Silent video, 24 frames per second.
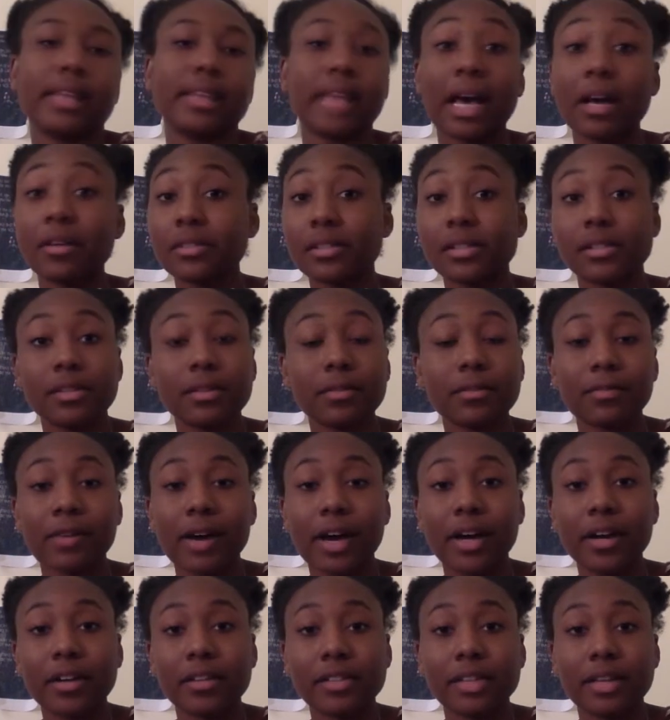there have been
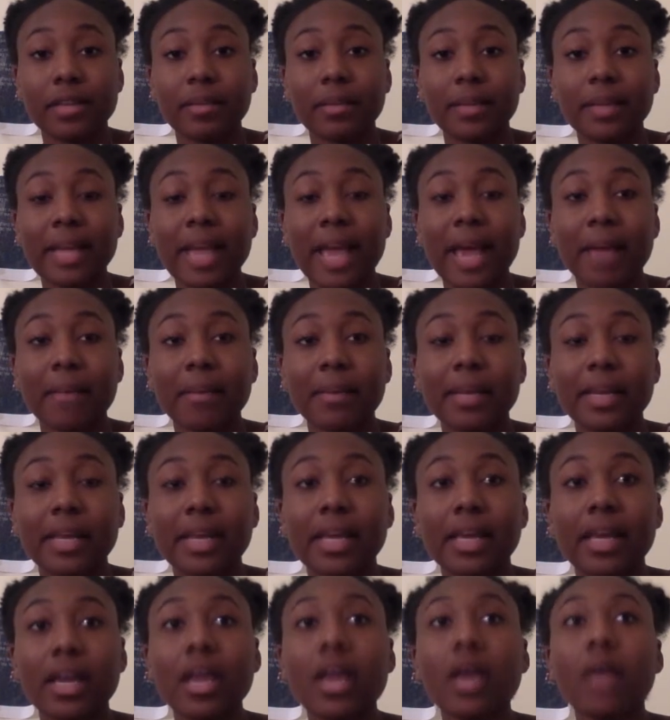like thousands of fires that
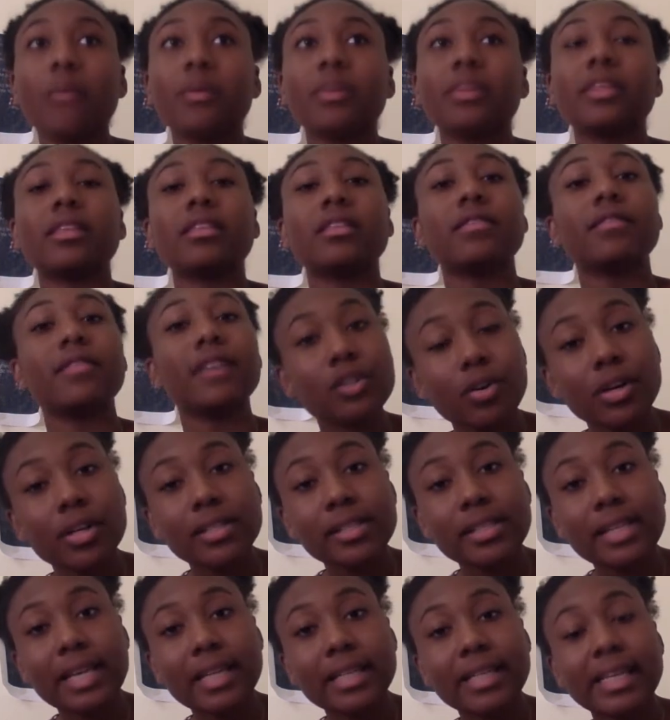have been happening
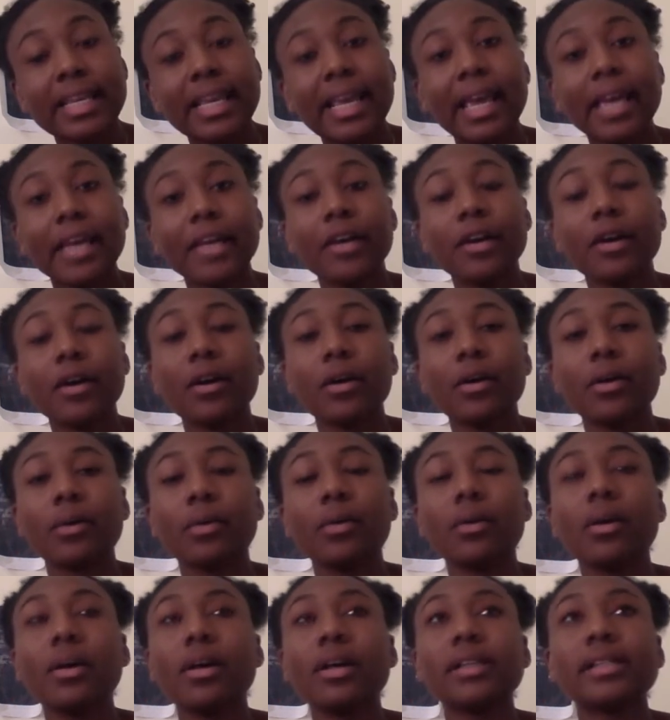within the Ventura,
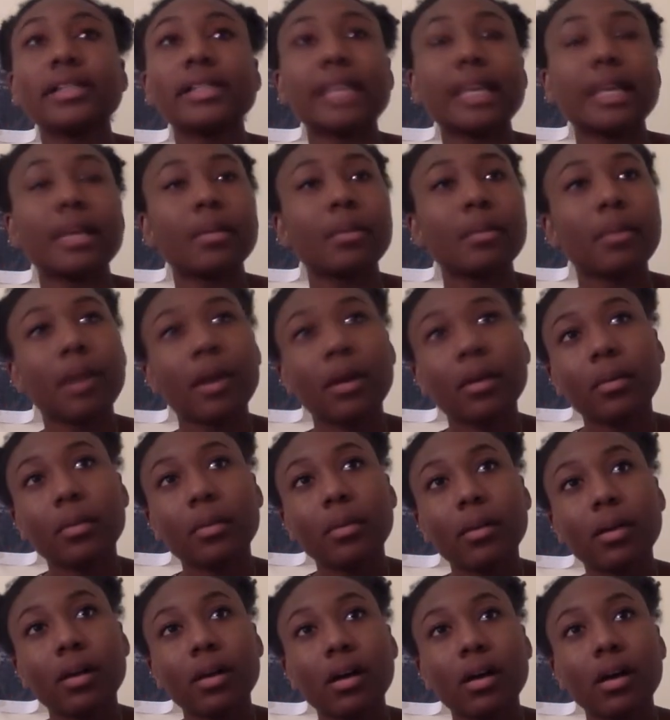San
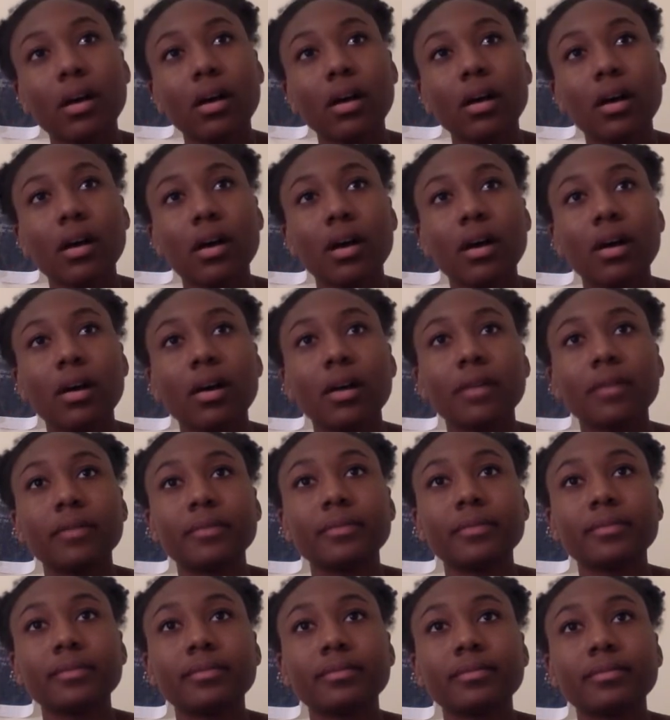Diego, Santa
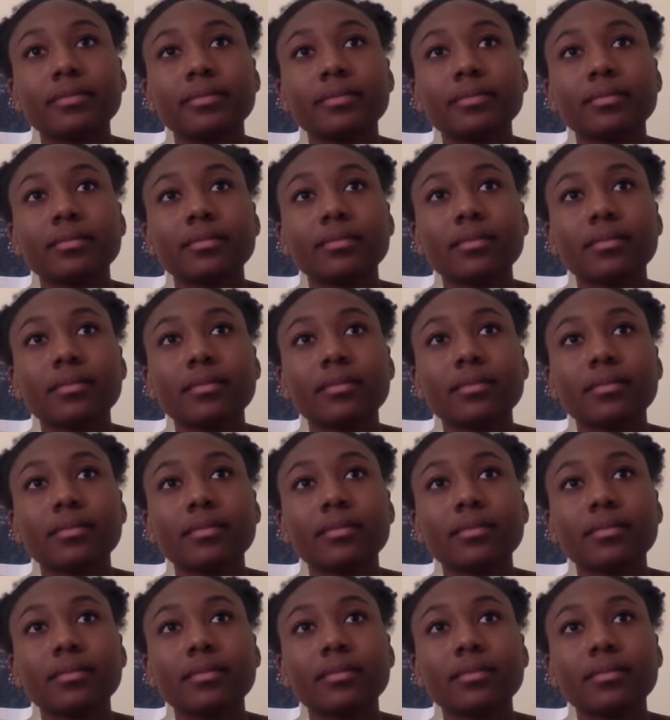Barbara,